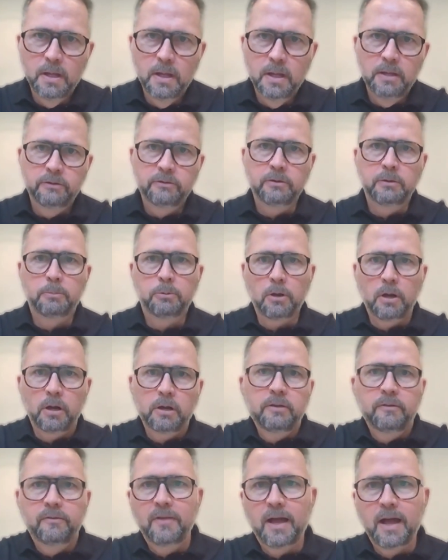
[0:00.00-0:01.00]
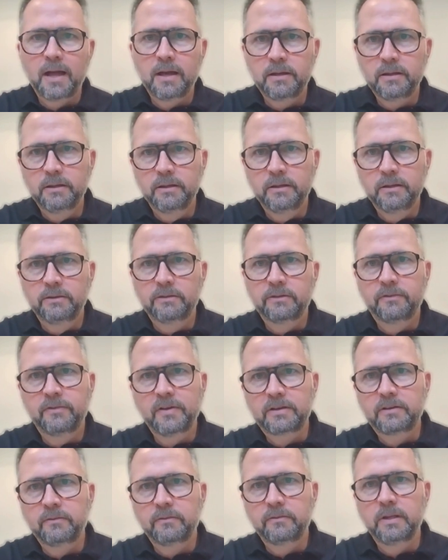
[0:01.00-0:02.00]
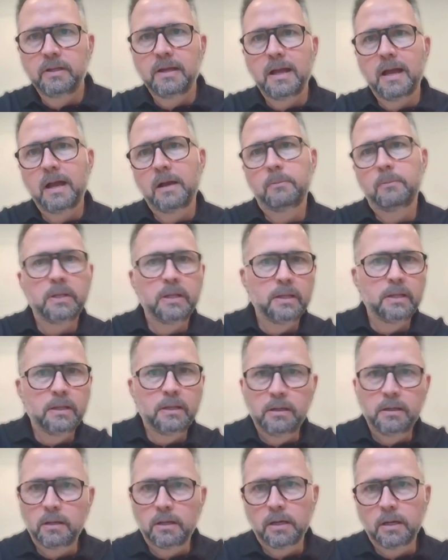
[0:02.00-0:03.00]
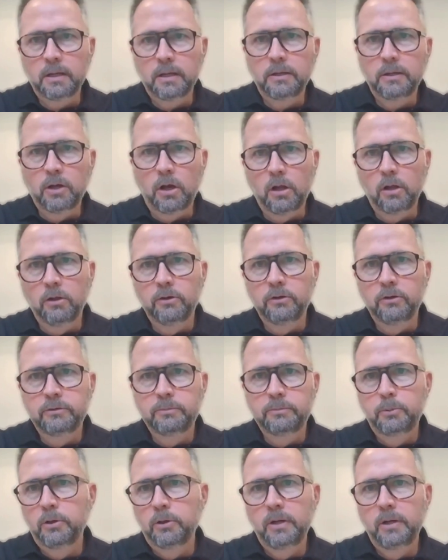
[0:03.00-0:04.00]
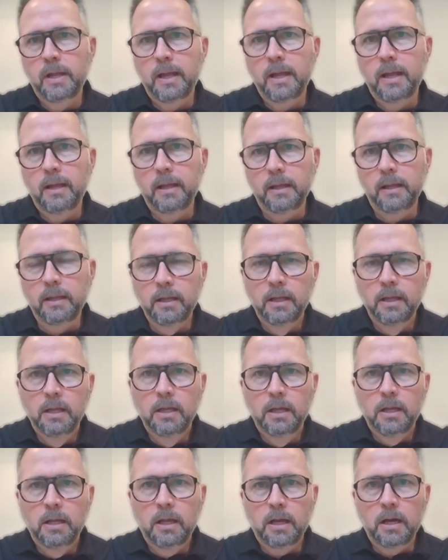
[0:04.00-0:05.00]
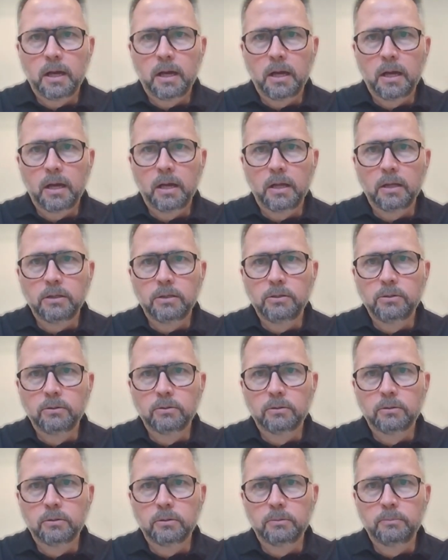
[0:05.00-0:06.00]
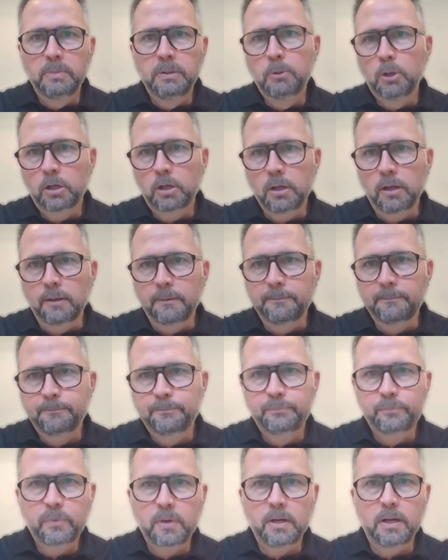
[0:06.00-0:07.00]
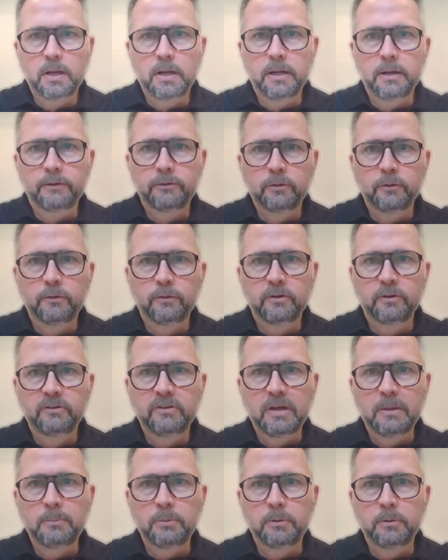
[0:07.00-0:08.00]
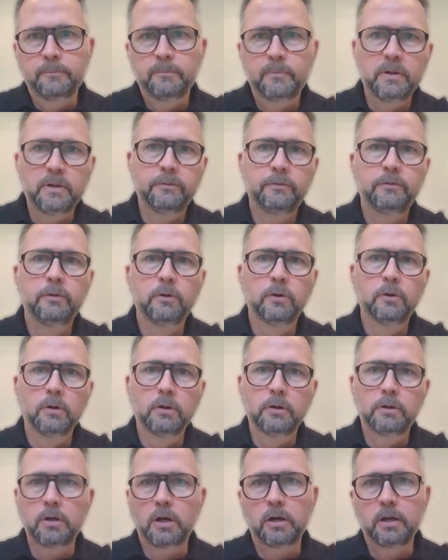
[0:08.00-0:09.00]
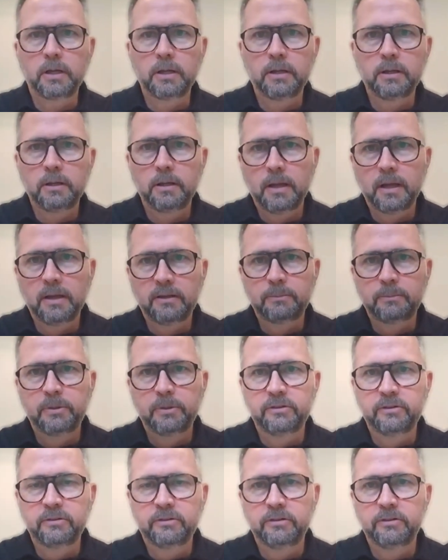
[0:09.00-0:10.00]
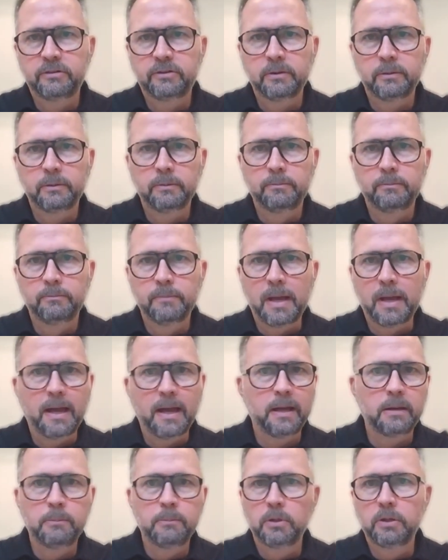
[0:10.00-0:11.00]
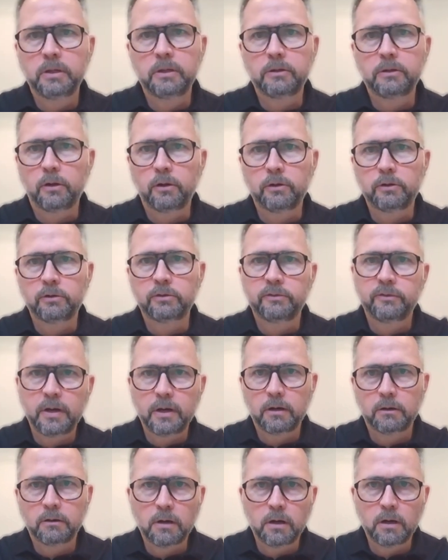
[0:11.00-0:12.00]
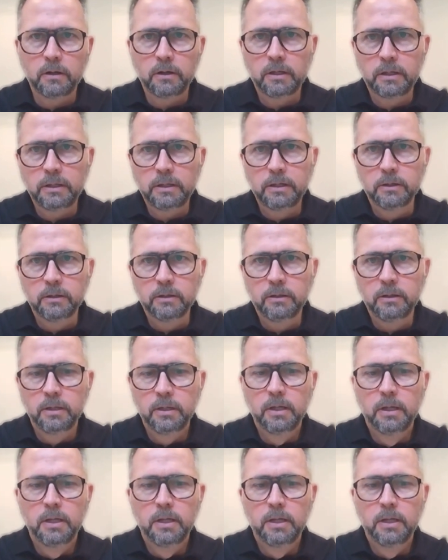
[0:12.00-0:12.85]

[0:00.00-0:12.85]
So the product of that is effectively how many dollars per day you'll be booking. So for example, if your target as a business is to add $1 million of ARR in a year,